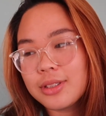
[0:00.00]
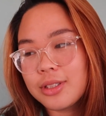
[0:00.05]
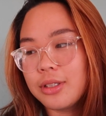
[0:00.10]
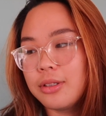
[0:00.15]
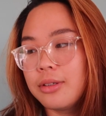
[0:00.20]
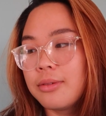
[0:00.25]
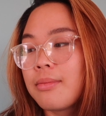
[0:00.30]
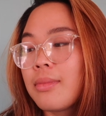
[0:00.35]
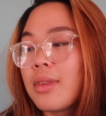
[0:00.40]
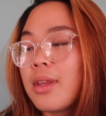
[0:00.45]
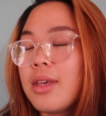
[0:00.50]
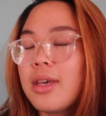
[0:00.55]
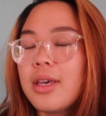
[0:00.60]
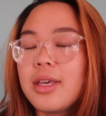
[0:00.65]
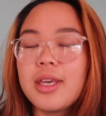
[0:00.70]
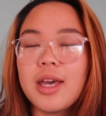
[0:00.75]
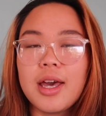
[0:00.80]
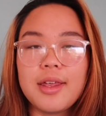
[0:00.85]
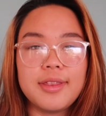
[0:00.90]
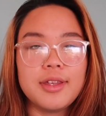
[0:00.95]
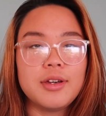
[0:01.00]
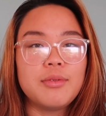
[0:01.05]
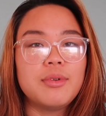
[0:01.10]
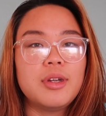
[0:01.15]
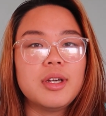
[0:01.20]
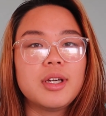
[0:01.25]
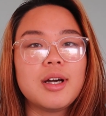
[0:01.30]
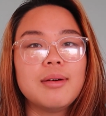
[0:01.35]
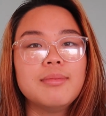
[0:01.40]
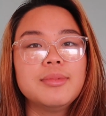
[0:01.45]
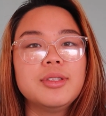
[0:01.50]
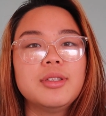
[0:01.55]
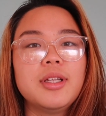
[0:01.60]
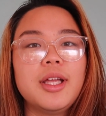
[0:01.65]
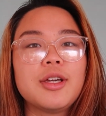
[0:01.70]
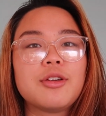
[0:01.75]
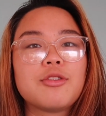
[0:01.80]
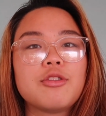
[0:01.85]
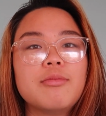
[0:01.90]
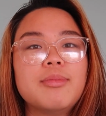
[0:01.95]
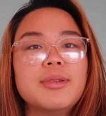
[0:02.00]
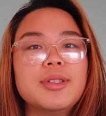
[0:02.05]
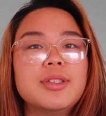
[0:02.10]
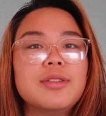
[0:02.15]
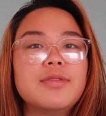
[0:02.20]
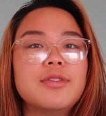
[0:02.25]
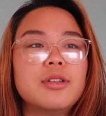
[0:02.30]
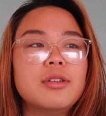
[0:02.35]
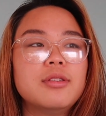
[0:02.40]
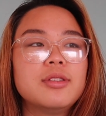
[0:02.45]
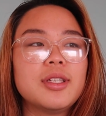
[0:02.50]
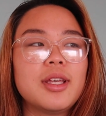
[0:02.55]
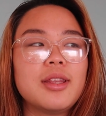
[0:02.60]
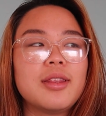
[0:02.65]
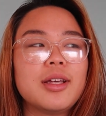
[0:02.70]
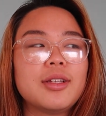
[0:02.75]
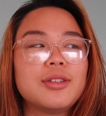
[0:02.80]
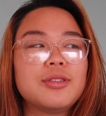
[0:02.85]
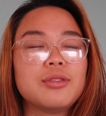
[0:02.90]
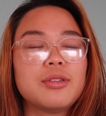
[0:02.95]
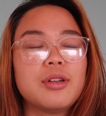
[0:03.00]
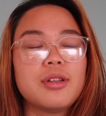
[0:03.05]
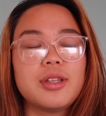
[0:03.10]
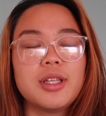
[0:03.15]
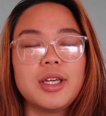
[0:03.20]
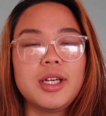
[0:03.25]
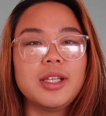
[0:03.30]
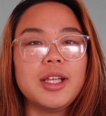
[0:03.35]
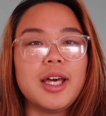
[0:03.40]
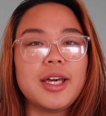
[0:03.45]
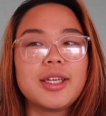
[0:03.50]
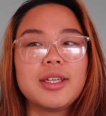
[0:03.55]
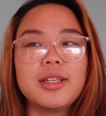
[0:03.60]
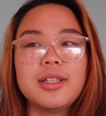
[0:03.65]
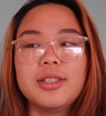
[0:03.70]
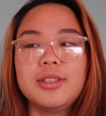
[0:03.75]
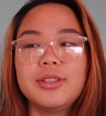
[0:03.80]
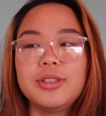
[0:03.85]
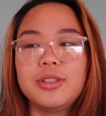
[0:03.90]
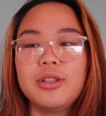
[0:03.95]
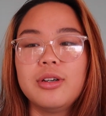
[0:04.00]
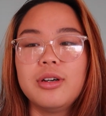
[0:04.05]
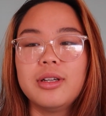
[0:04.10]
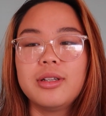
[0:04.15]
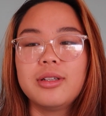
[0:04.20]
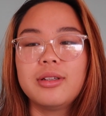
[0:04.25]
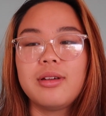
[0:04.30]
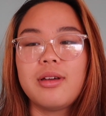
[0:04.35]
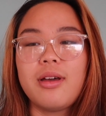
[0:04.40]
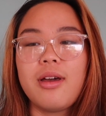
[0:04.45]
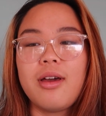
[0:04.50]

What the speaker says: So yeah, I think when it comes to like group interviews and that sort of thing, like it's not